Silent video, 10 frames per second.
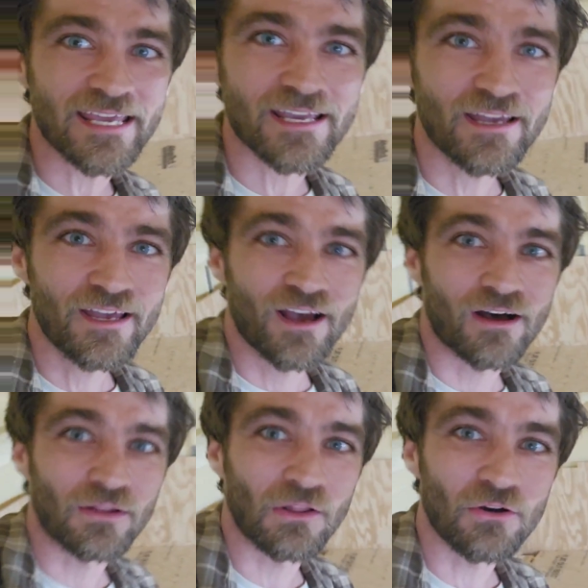Take
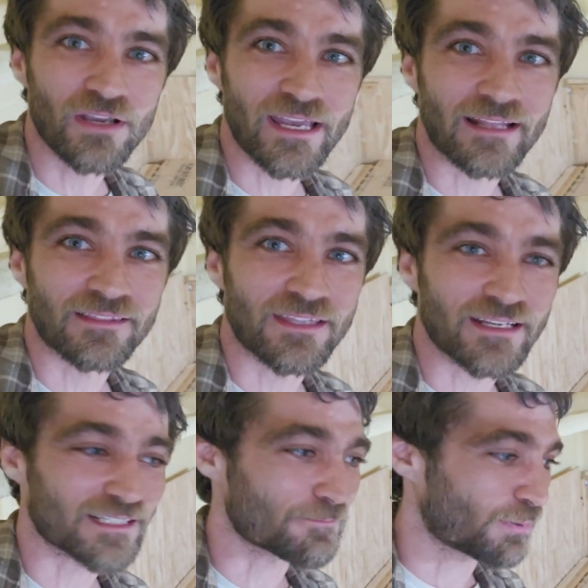a look at
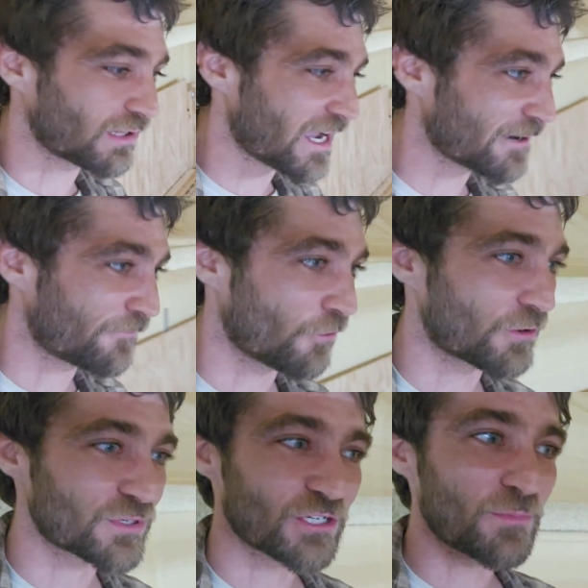this platform.